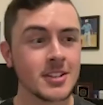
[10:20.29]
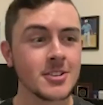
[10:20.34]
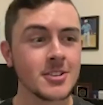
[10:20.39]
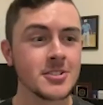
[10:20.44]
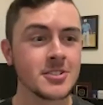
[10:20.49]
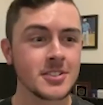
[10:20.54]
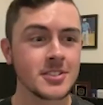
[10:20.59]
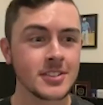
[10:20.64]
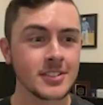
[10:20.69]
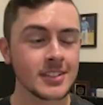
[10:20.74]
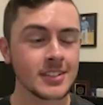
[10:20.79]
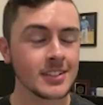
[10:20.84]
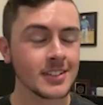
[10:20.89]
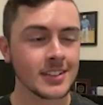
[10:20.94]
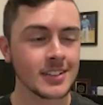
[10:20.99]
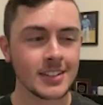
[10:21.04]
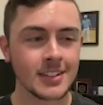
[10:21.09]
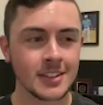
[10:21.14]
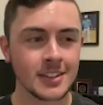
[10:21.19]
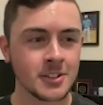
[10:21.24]
there's
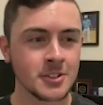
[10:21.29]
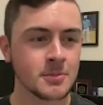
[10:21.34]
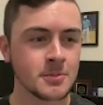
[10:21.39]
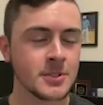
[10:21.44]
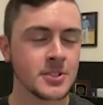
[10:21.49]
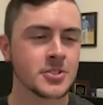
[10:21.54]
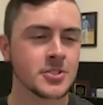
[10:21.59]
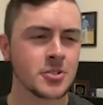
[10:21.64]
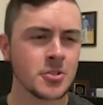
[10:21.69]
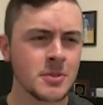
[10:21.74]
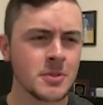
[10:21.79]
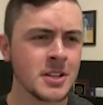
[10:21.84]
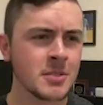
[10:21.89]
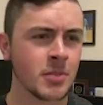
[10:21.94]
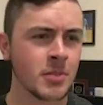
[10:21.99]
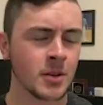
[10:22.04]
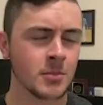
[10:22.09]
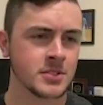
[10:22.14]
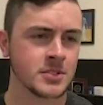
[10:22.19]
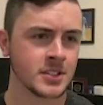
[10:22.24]
been so many
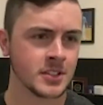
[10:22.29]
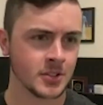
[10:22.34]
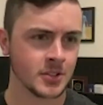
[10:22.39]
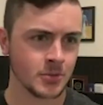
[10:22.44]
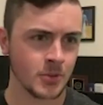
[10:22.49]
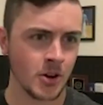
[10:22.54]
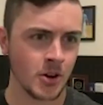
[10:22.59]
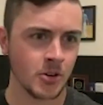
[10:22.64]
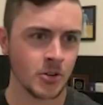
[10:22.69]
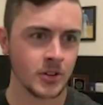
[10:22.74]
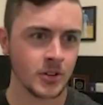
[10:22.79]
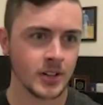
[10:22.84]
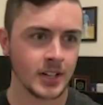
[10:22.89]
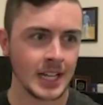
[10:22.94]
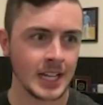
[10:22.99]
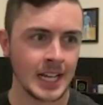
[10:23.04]
bumps in the road,